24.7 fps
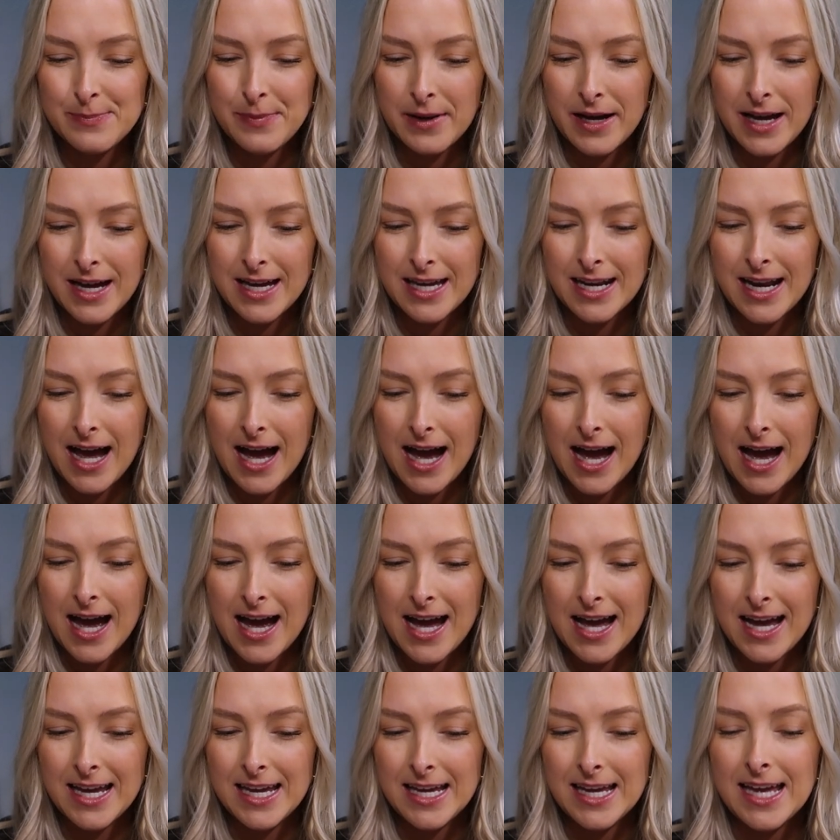but
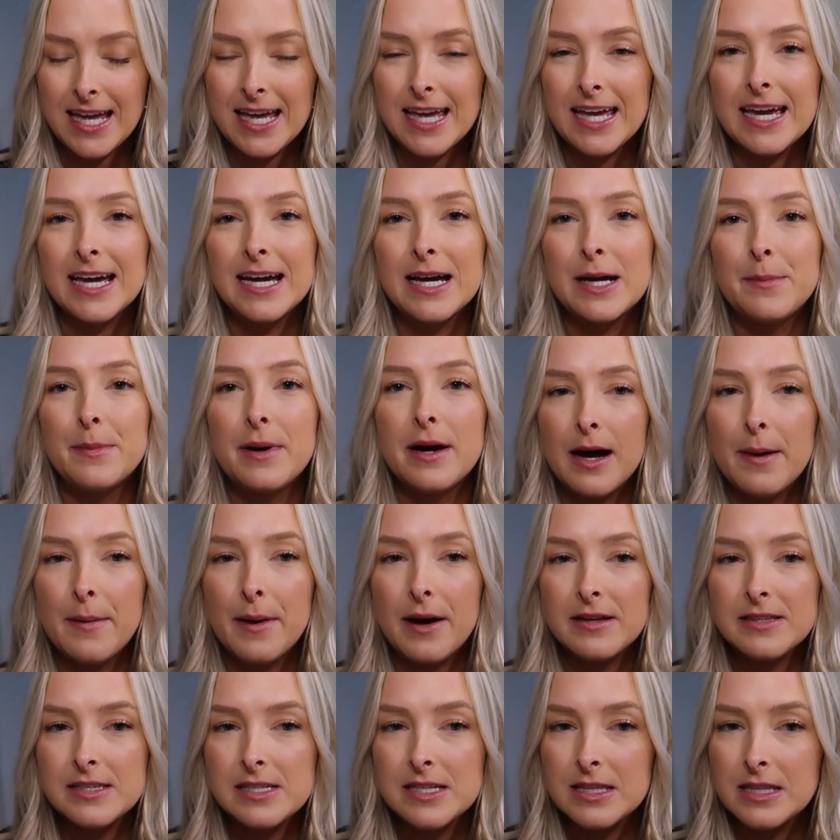I am
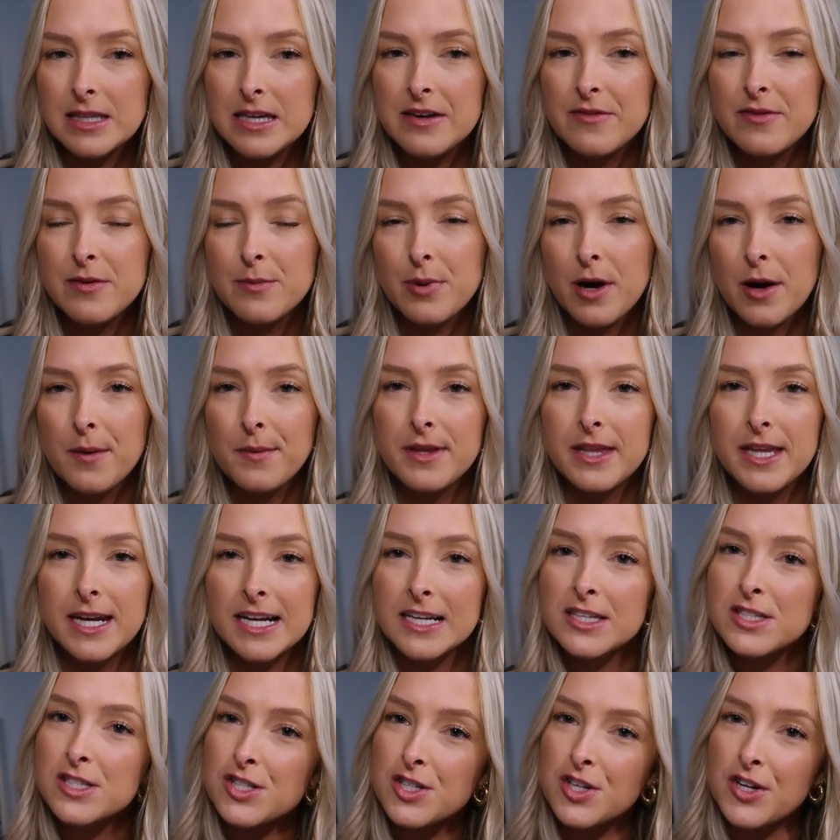about to leave in probably the
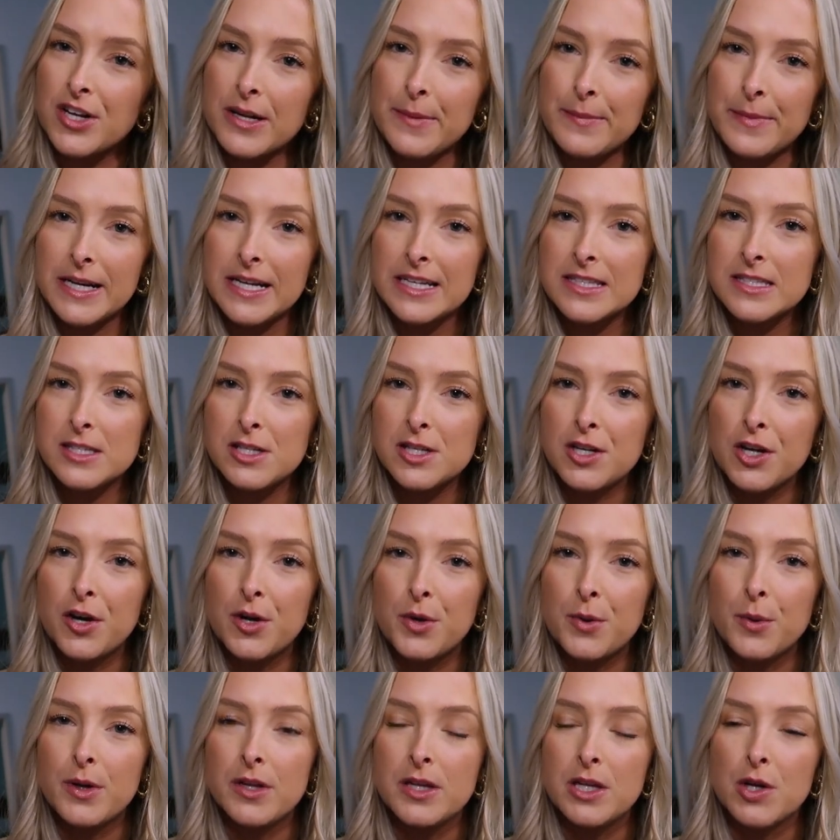next 30 minutes to go
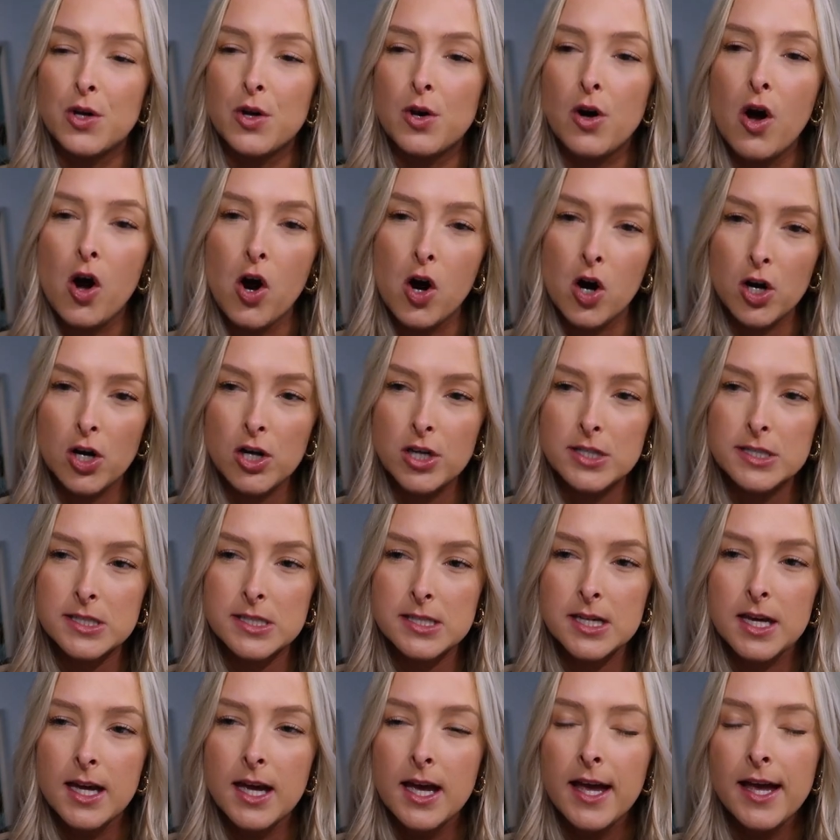to a little
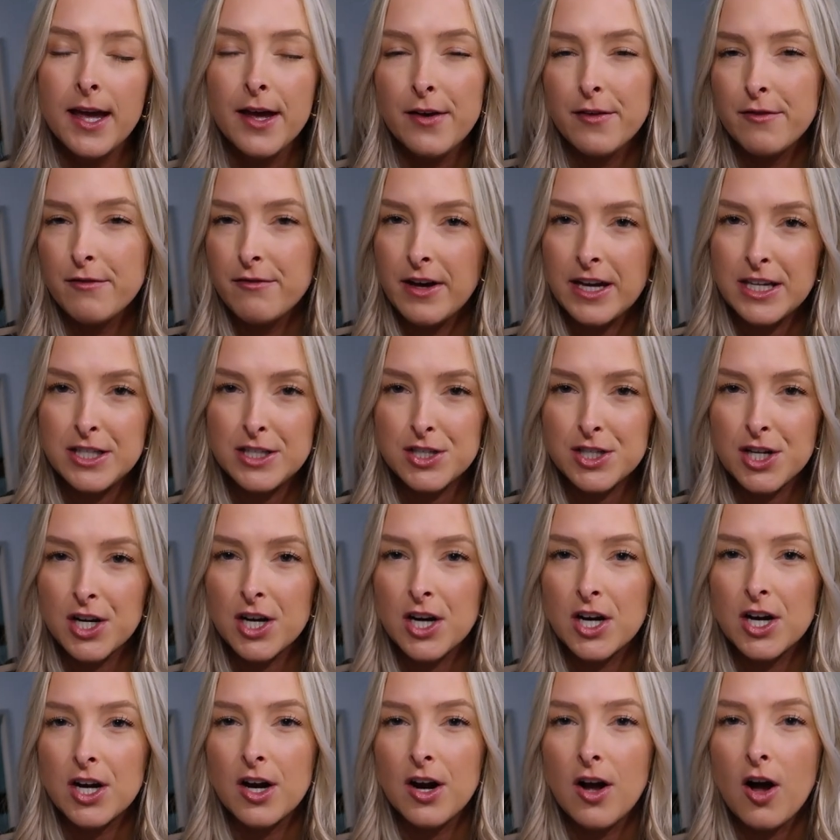art
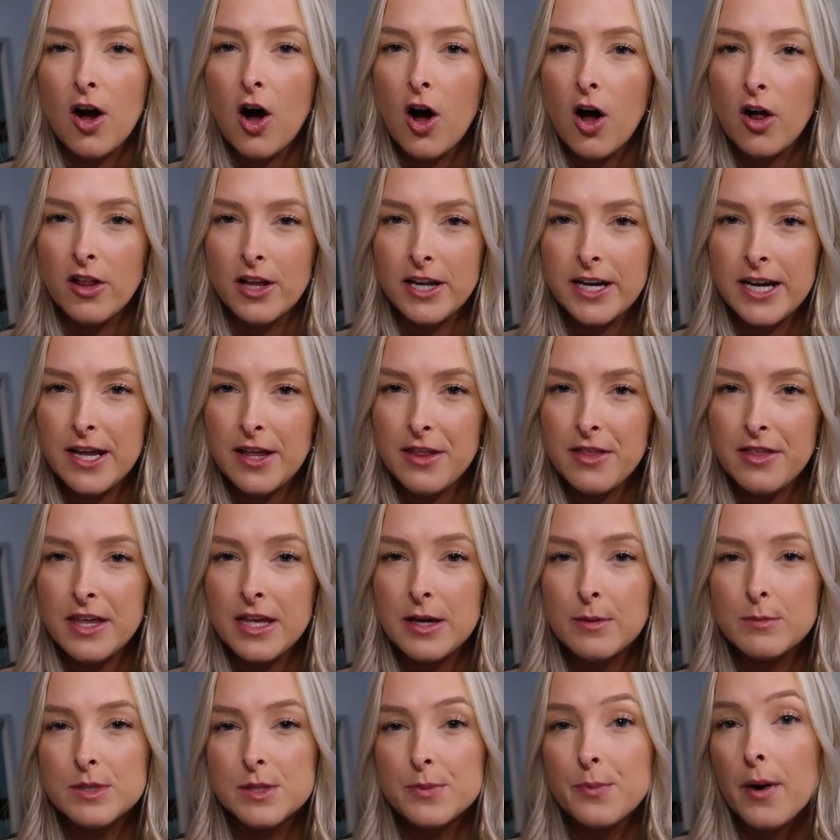vendor holiday
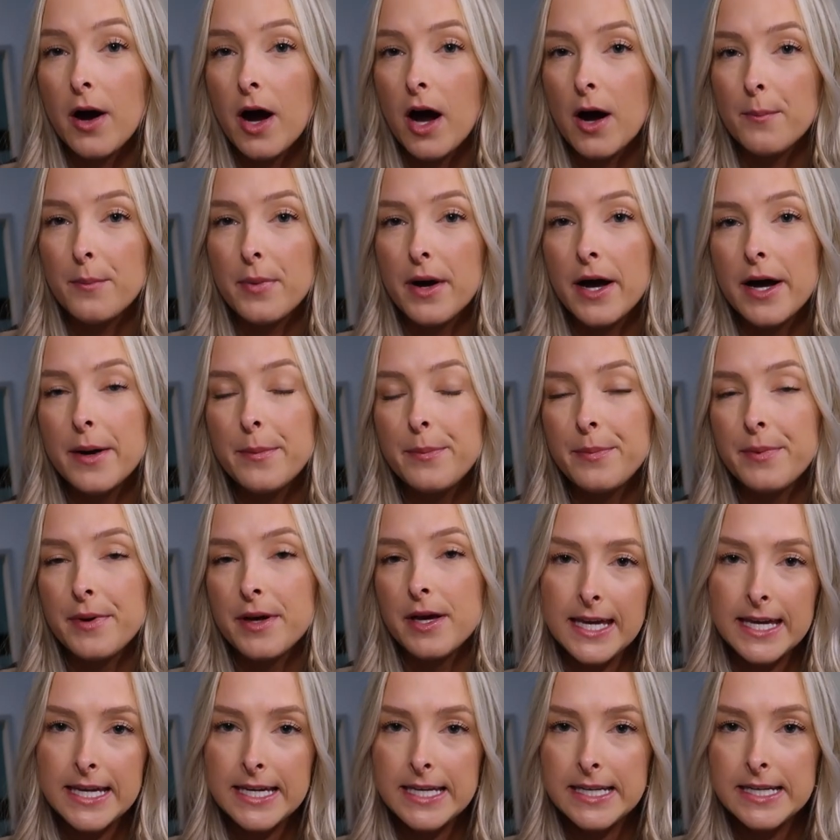themed pop-up
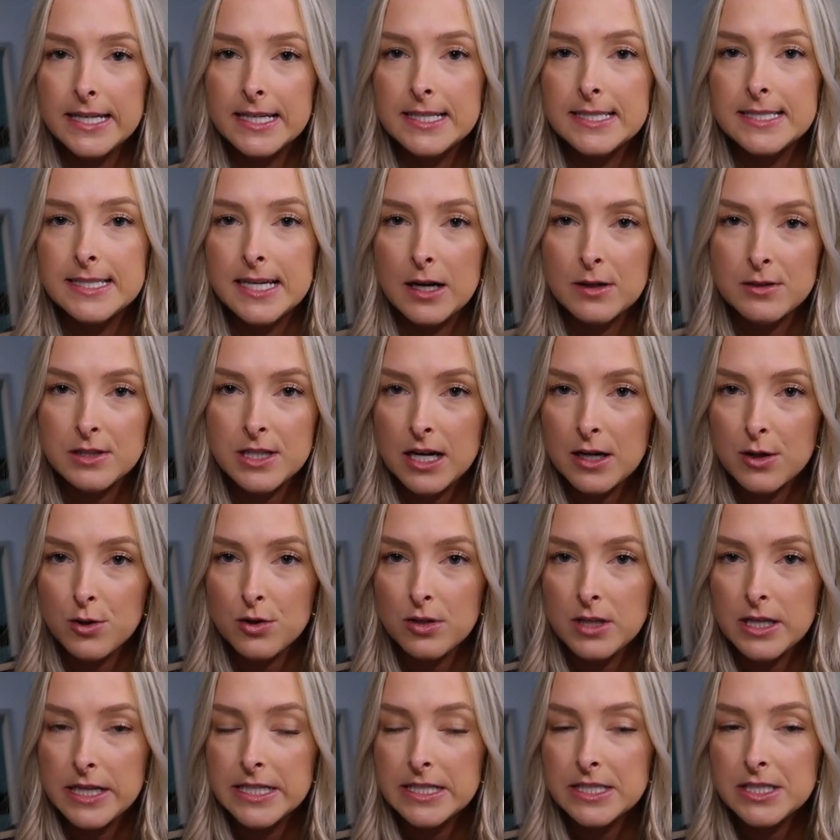in downtown
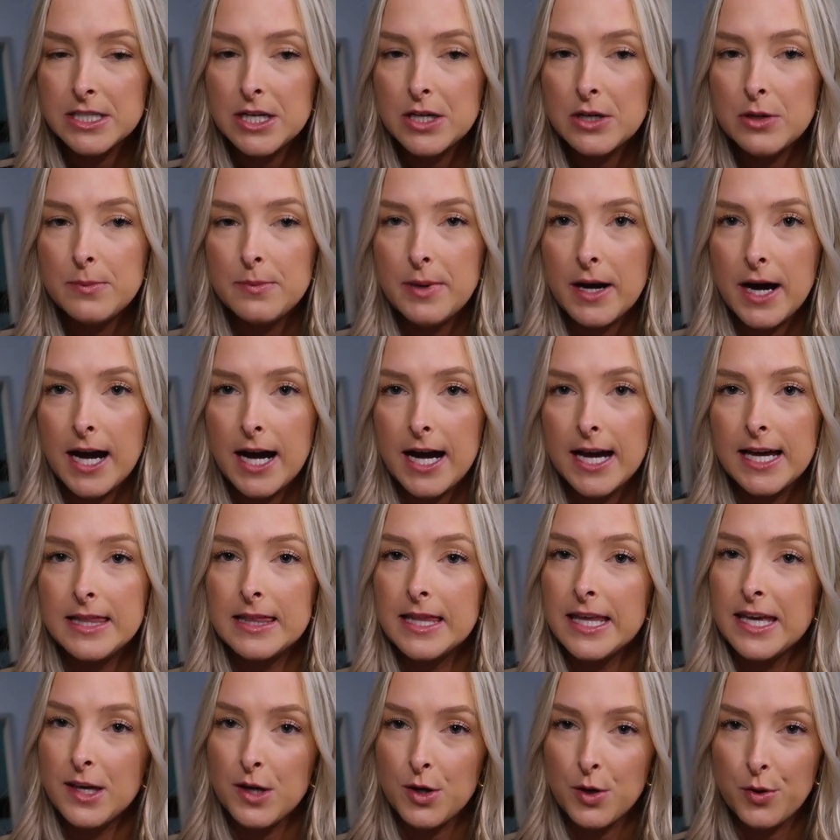Orlando by
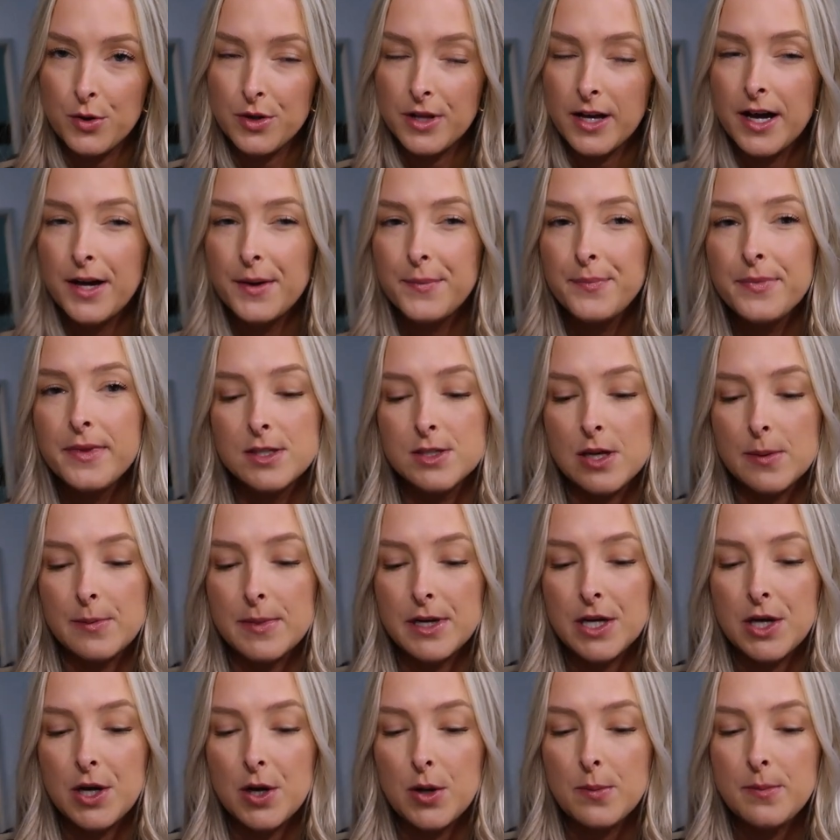Lake Eola. So I'm
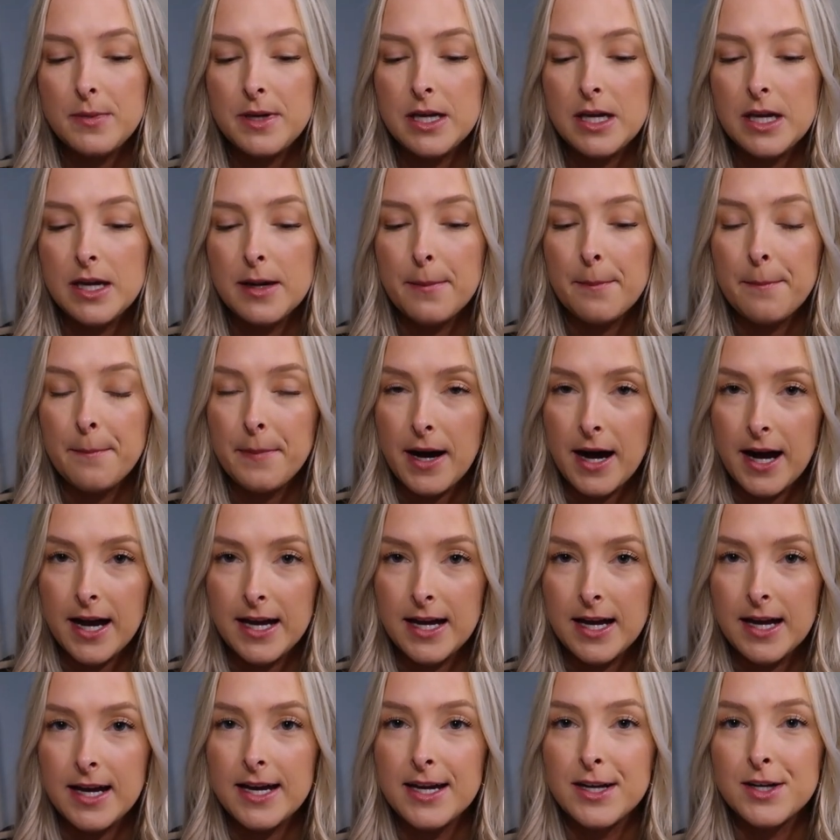gonna go meet
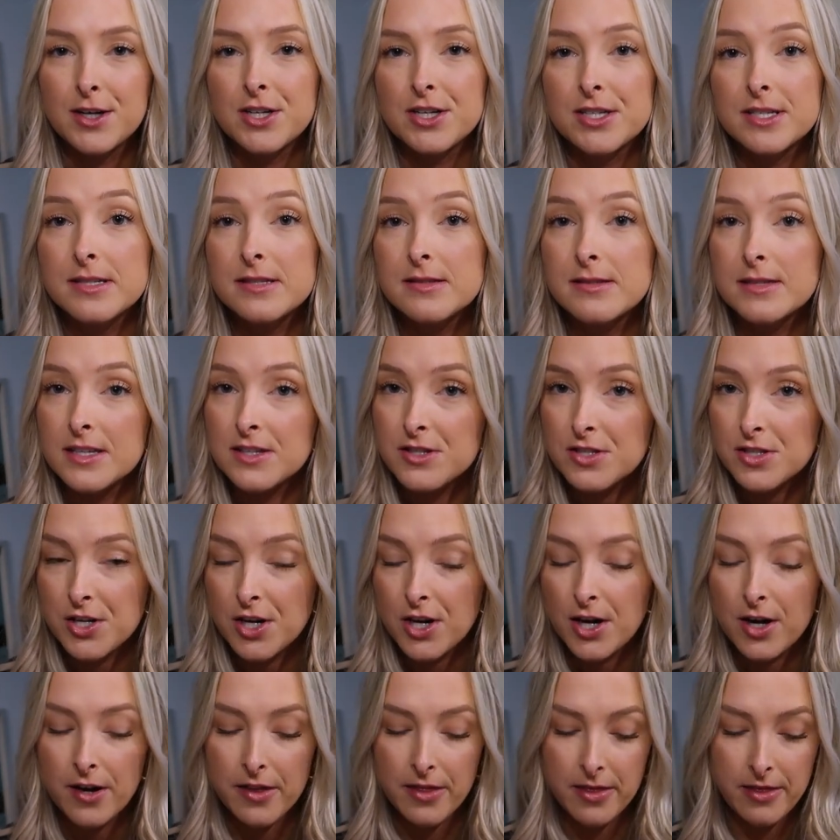Maya and her
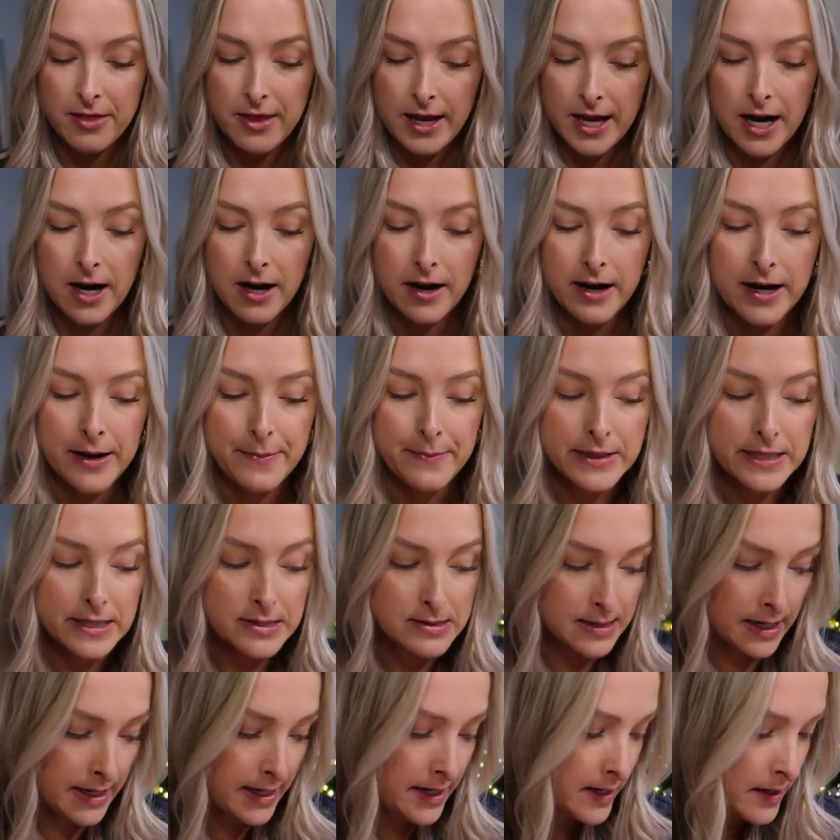sister there and I'm
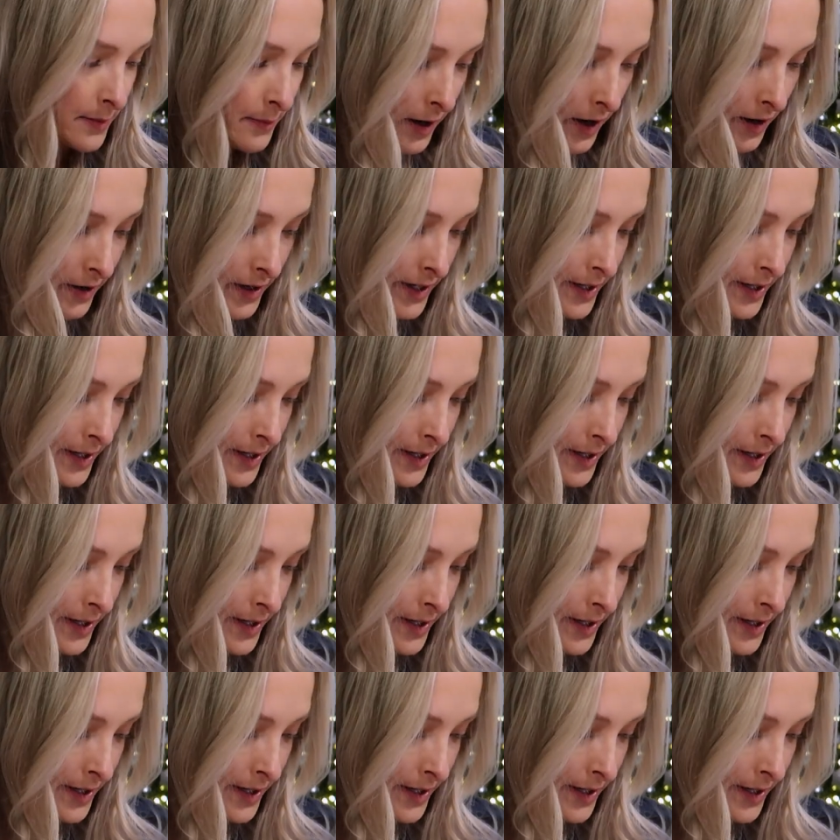excited about